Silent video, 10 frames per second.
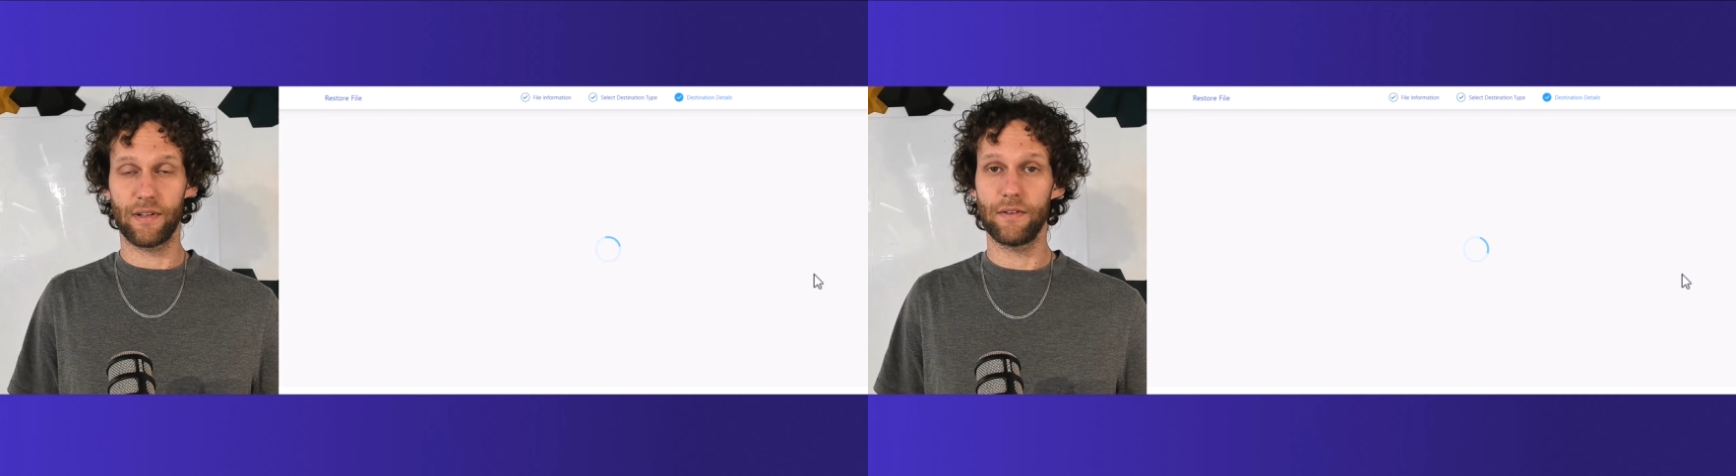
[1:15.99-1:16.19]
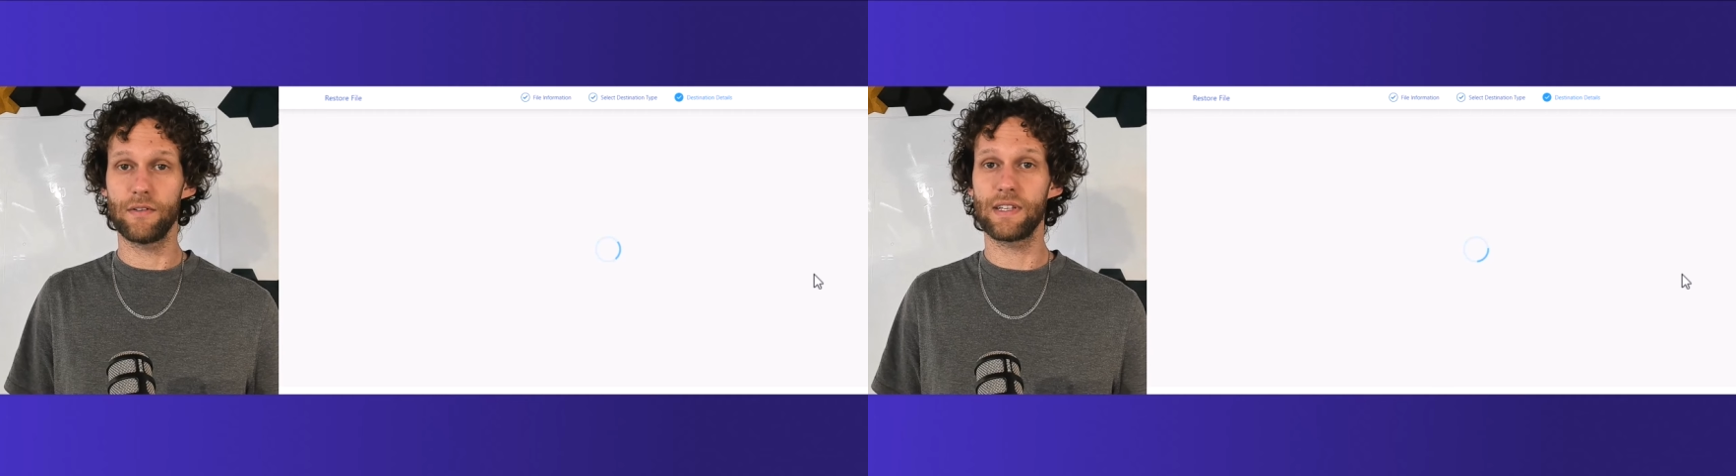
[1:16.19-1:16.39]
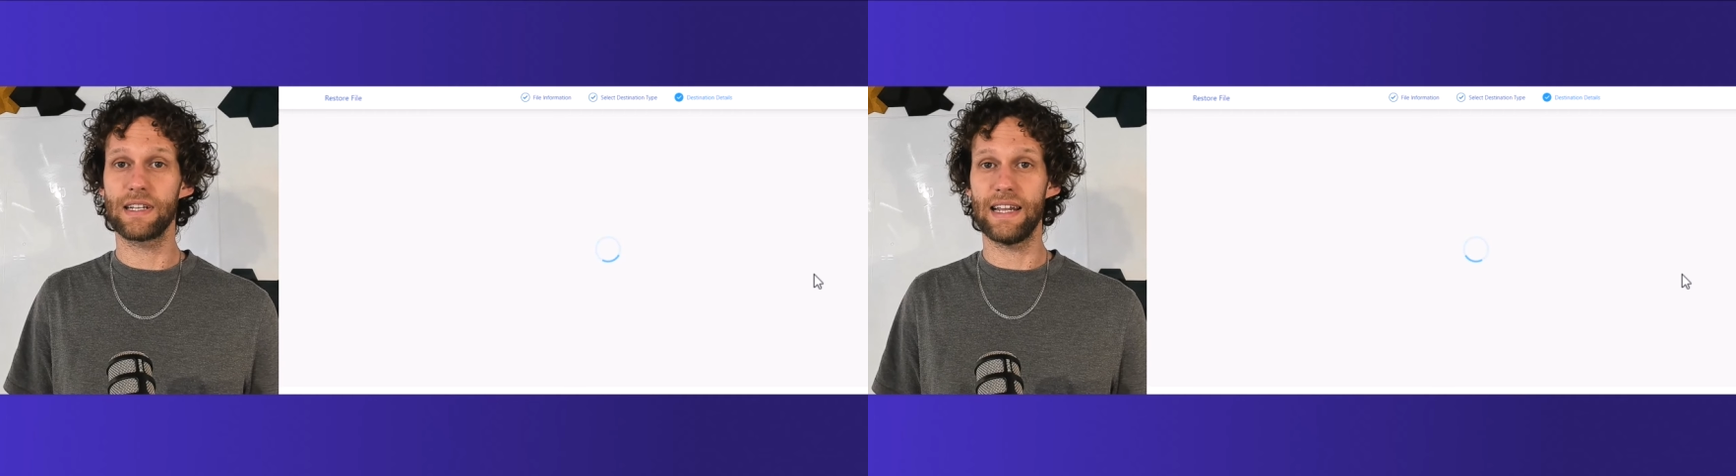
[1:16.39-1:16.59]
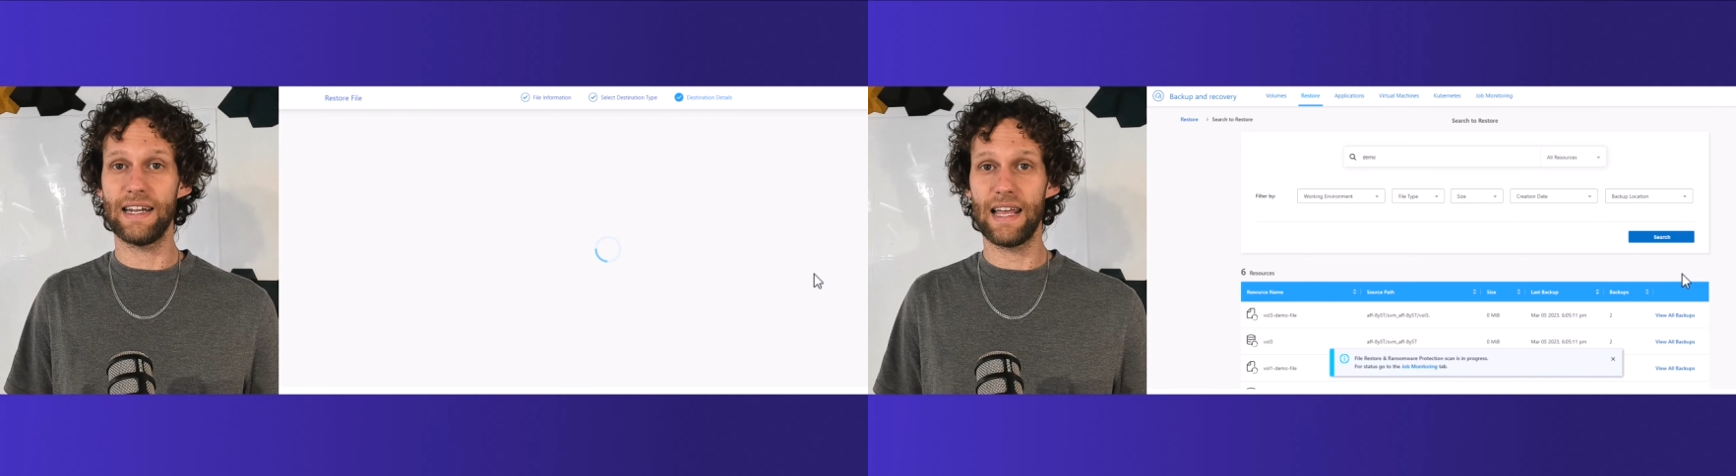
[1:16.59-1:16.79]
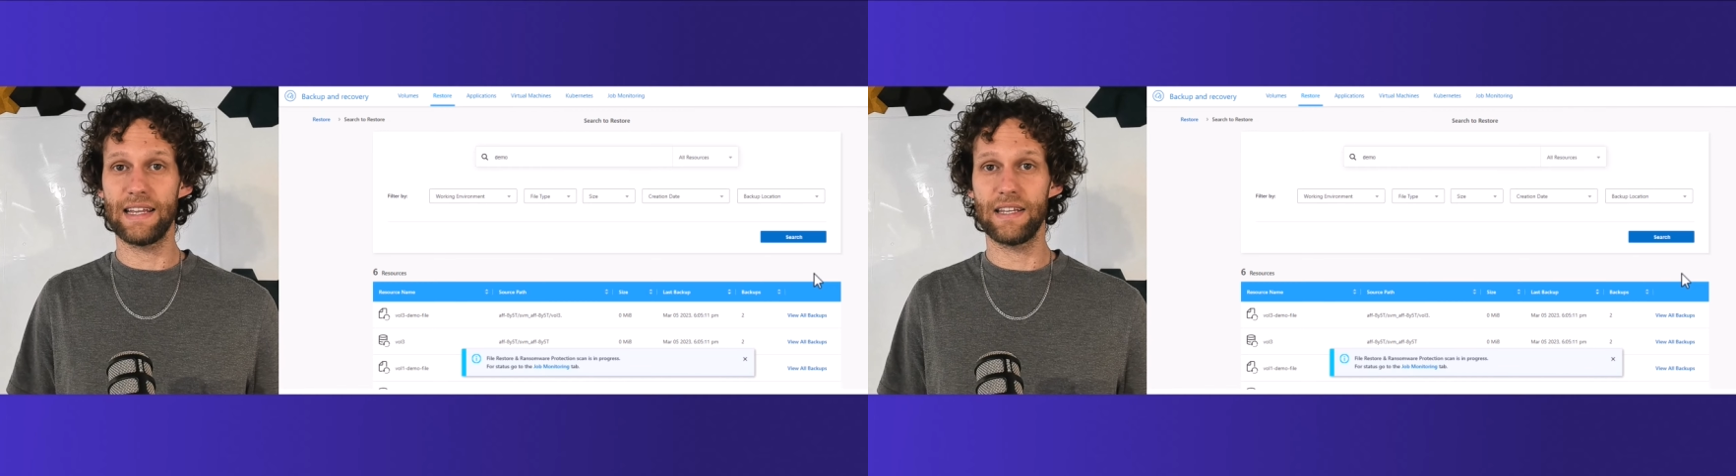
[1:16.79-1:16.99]
using the
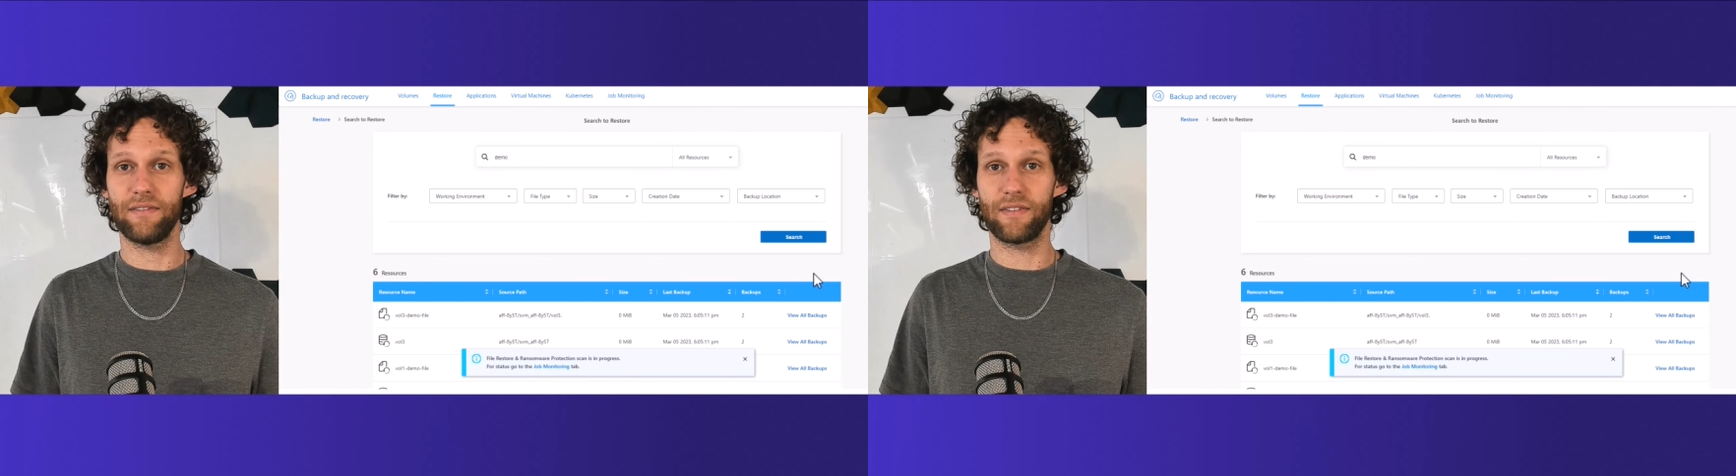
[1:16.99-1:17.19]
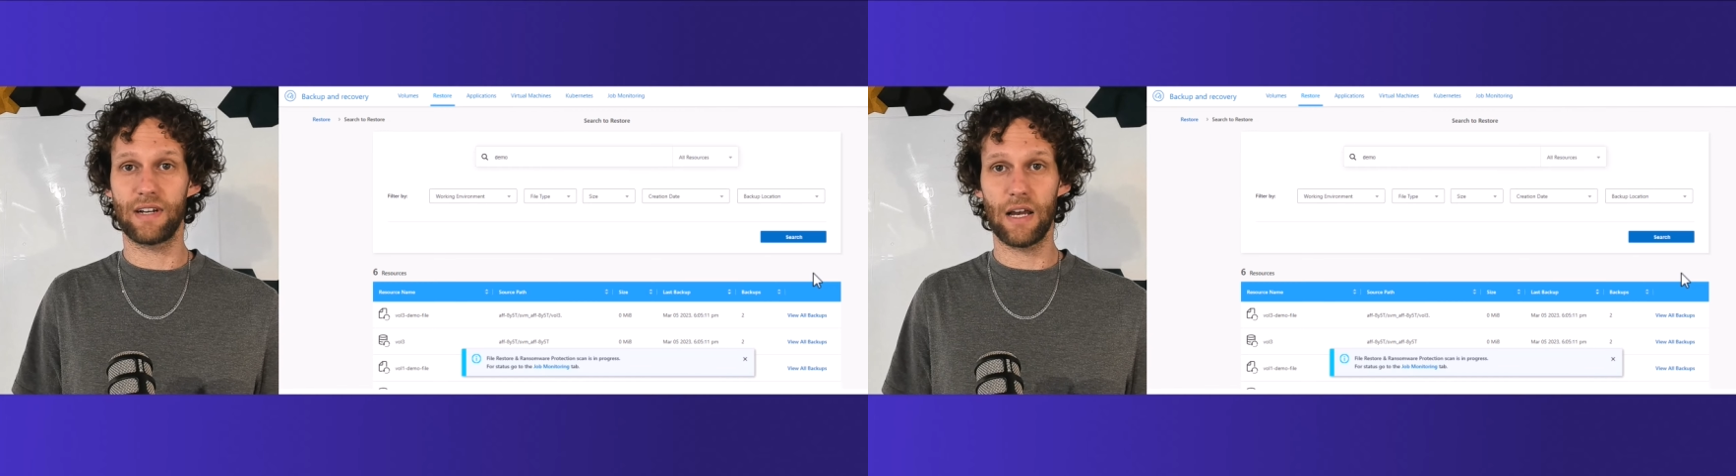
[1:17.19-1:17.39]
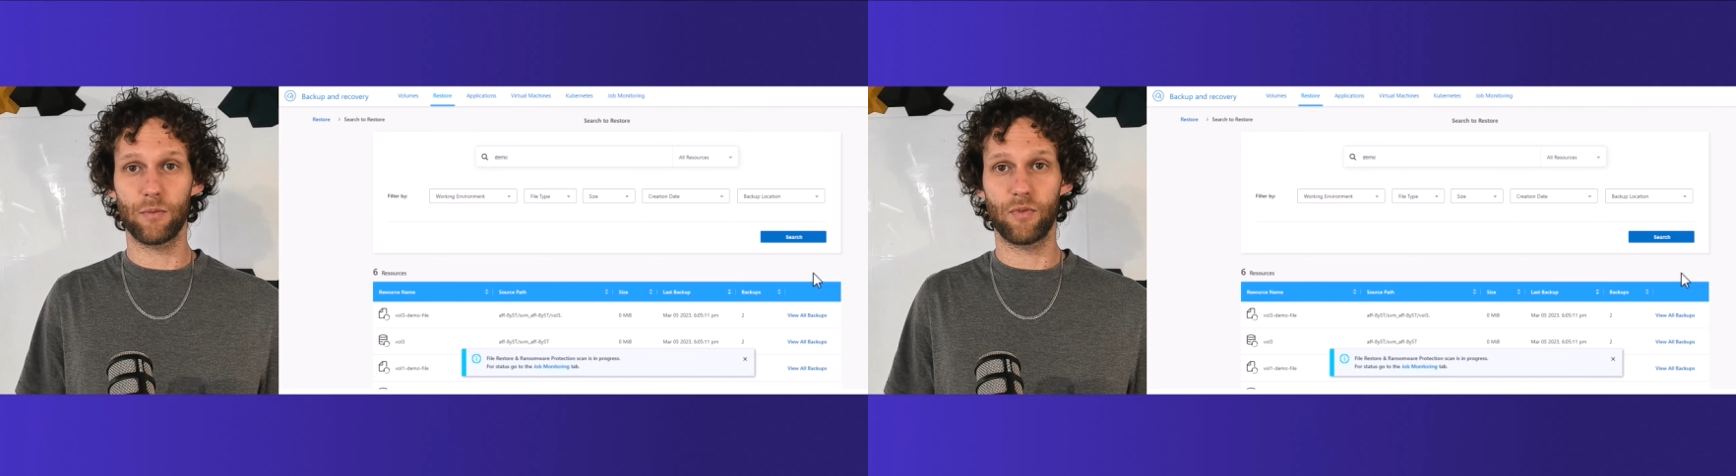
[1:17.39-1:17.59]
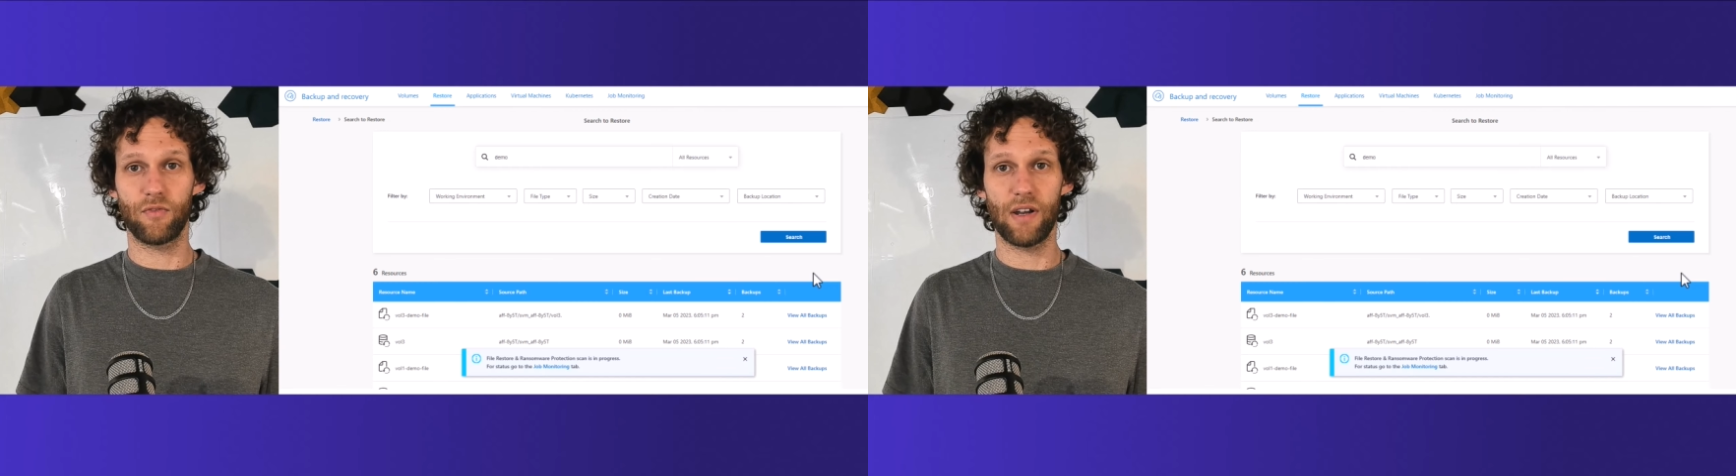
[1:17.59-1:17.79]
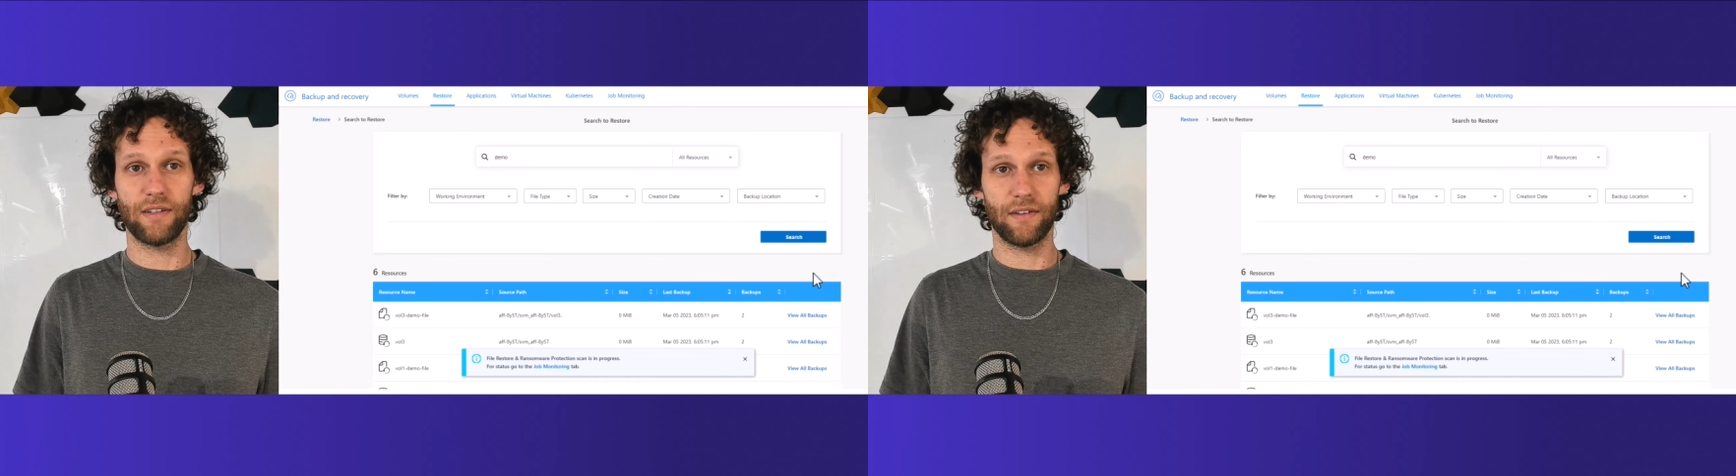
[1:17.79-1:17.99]
native cloud provider